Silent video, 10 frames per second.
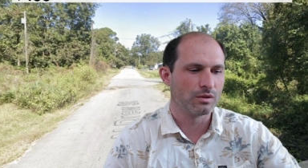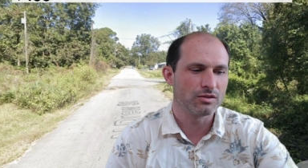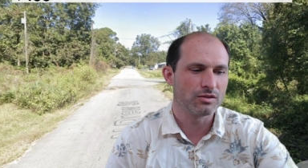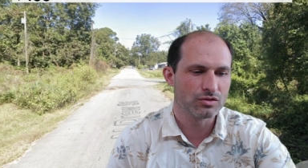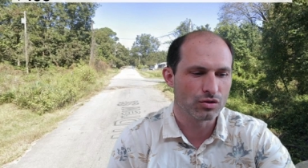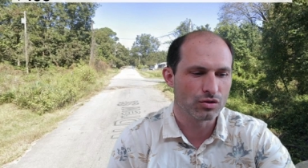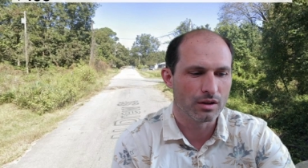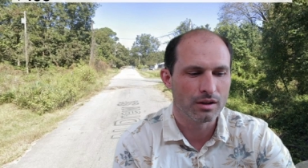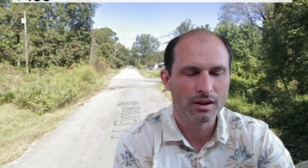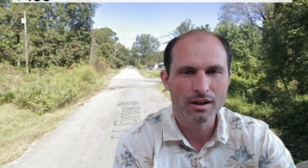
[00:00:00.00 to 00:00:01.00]
I'll show
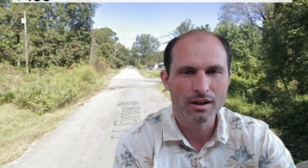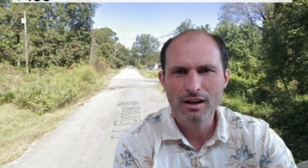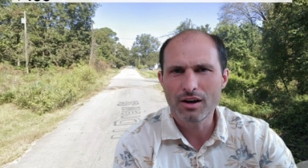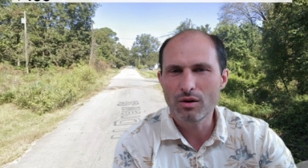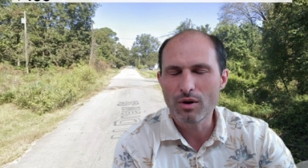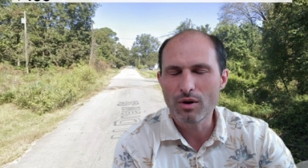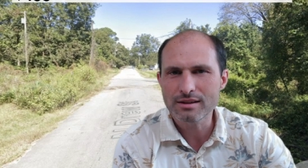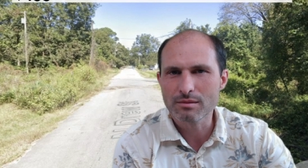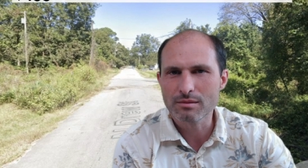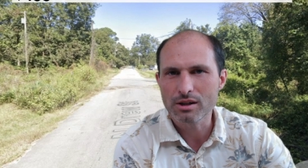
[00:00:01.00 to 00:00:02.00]
you how
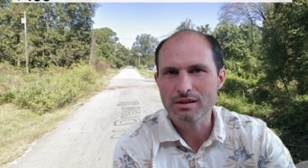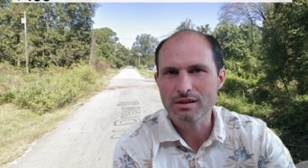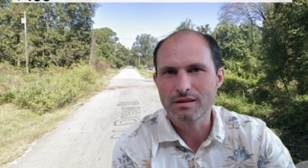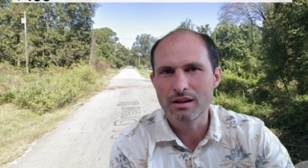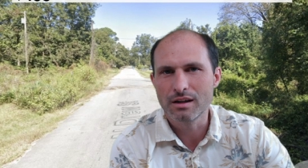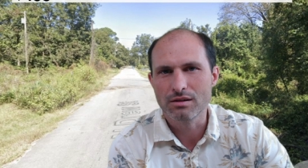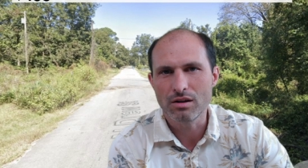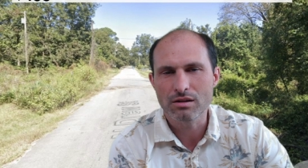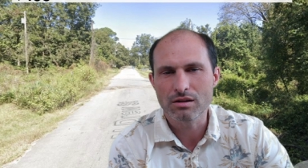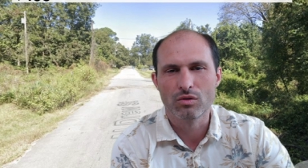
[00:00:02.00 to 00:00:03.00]
hot the market's getting in
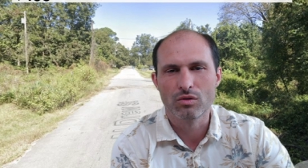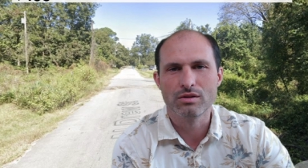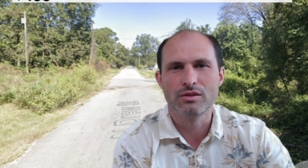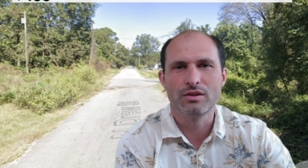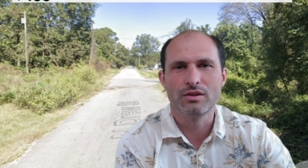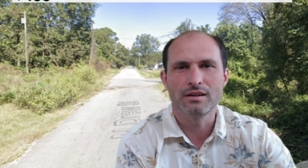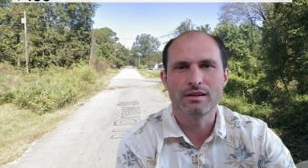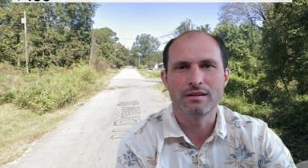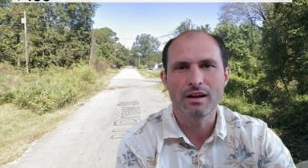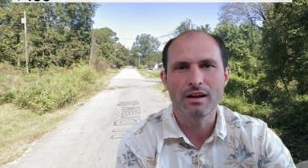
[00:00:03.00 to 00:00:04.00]
all corners of the United
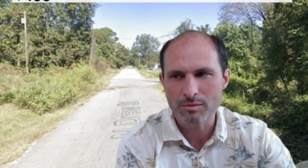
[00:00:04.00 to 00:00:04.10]
States.